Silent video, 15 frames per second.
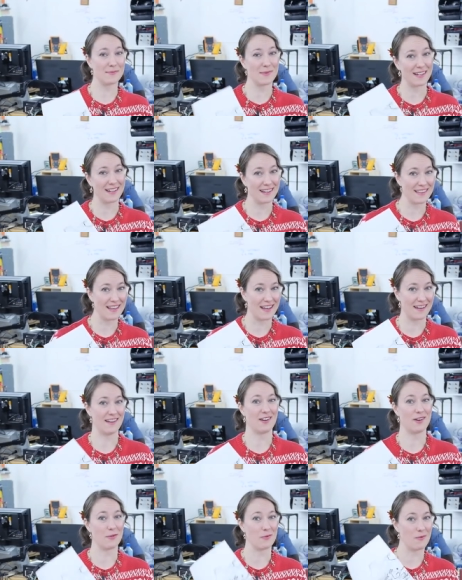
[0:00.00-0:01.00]
as making that
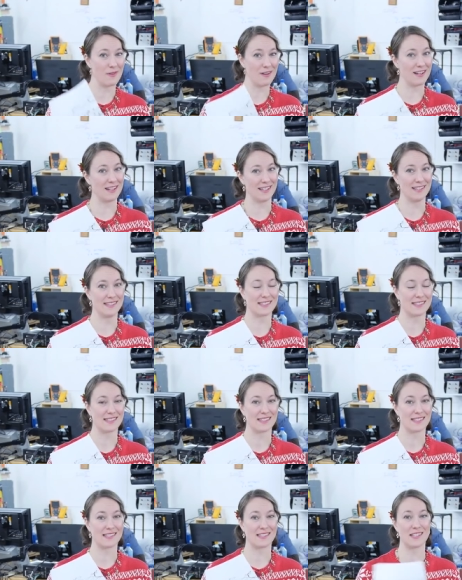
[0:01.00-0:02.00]
art was,
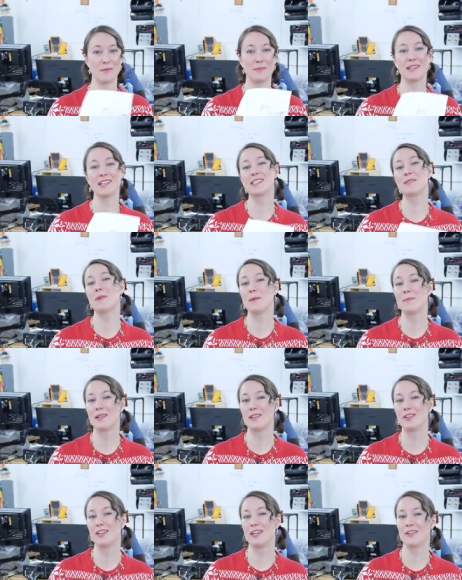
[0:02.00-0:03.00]
some kids might
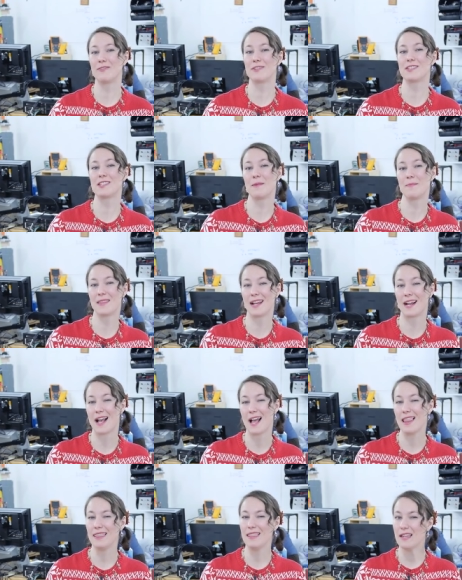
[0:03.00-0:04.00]
be looking for something
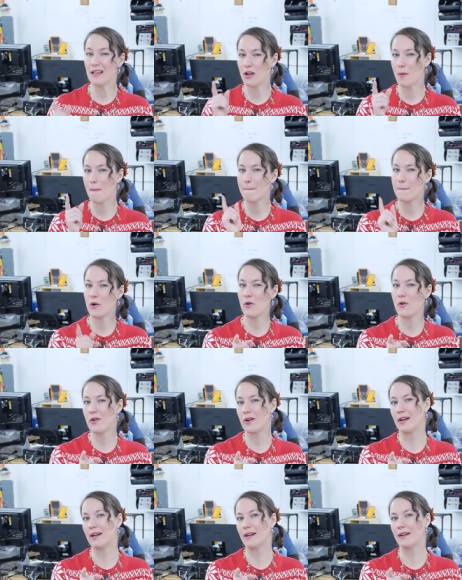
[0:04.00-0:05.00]
a little
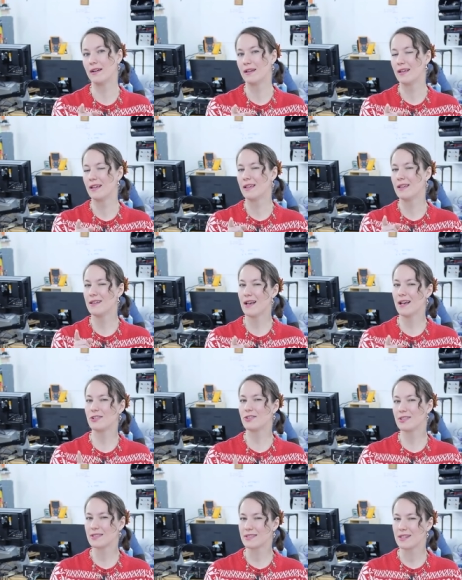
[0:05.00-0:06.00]
more,
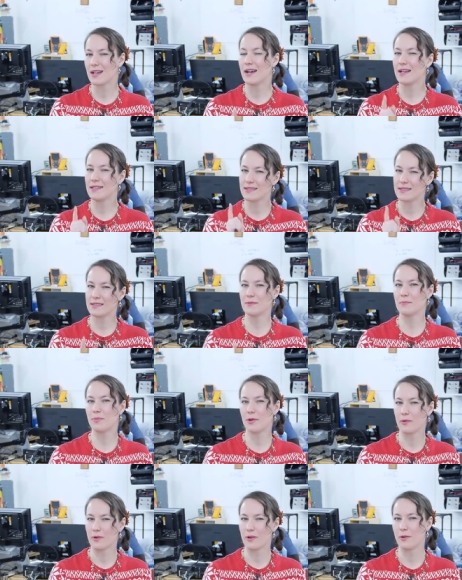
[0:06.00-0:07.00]
not just a
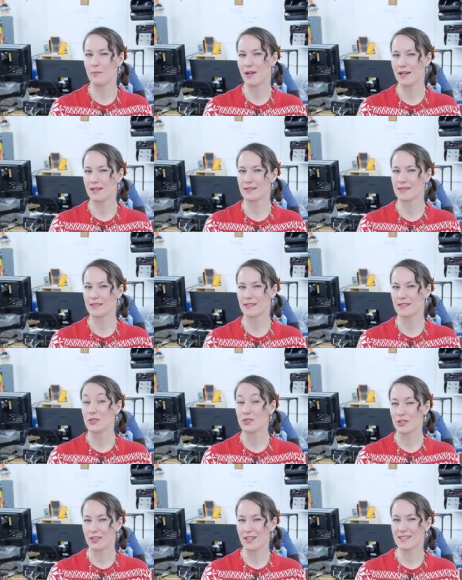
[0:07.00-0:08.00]
simple robot.
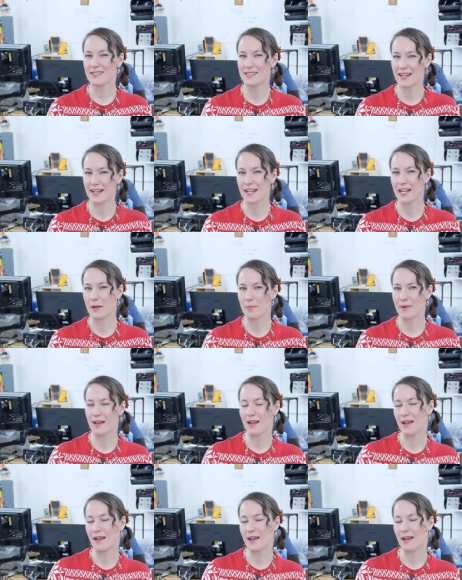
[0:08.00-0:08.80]
So let's take it up a